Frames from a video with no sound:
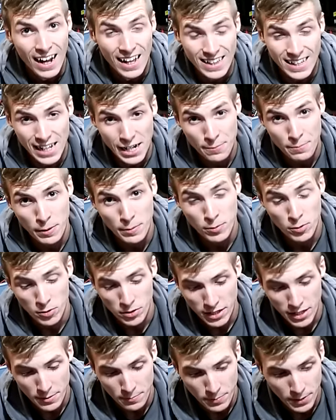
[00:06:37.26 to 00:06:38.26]
A lot of people
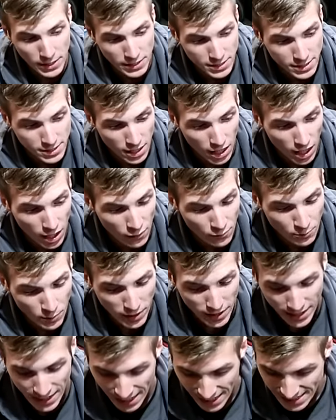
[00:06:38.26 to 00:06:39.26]
would get pissed off,
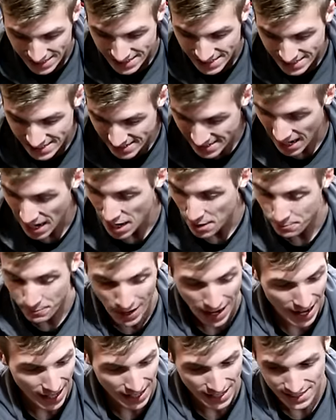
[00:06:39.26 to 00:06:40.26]
but you gotta stand
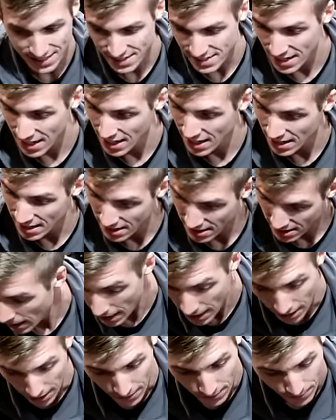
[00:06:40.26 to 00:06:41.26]
back and say,
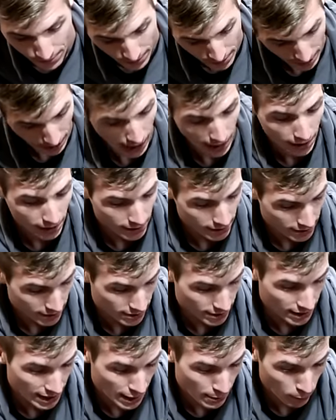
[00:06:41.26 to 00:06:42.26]
hey, I could have done
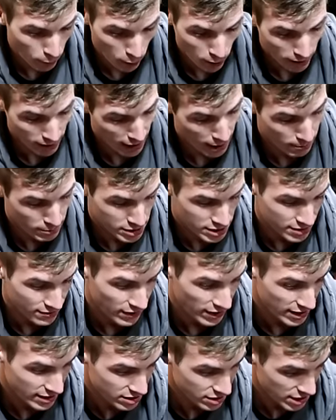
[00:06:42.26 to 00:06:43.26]
a lot more damage if
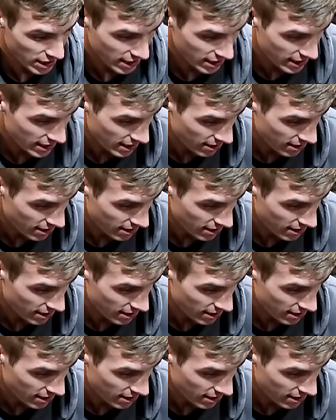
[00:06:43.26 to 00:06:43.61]
I didn't check it